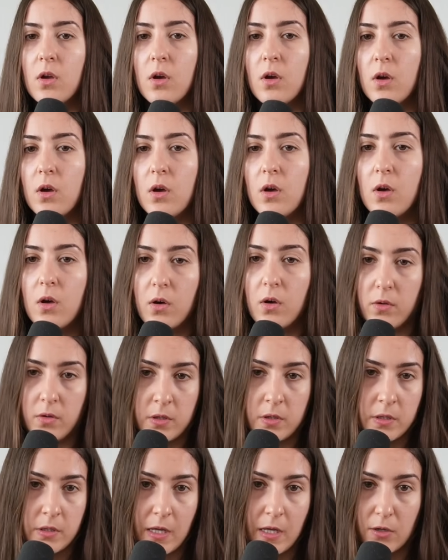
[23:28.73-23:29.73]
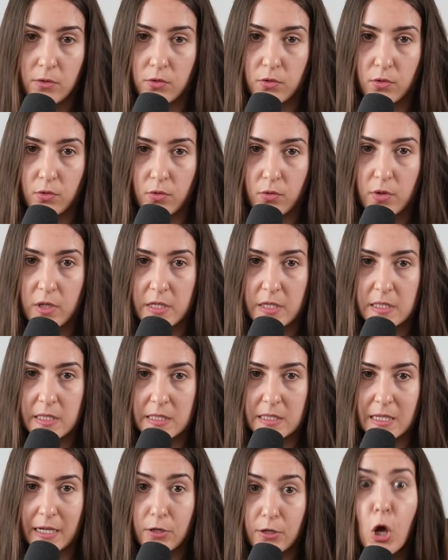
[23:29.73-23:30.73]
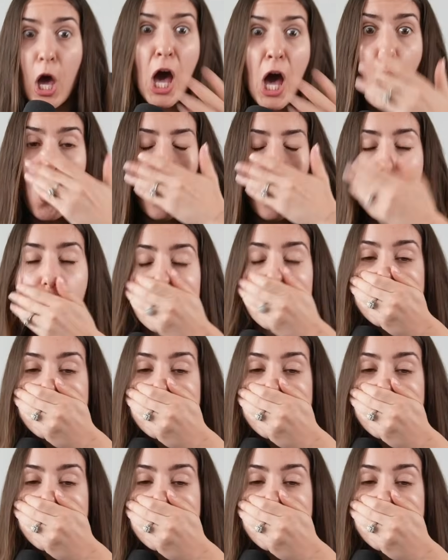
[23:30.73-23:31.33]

Now the queen is attacked. Oh!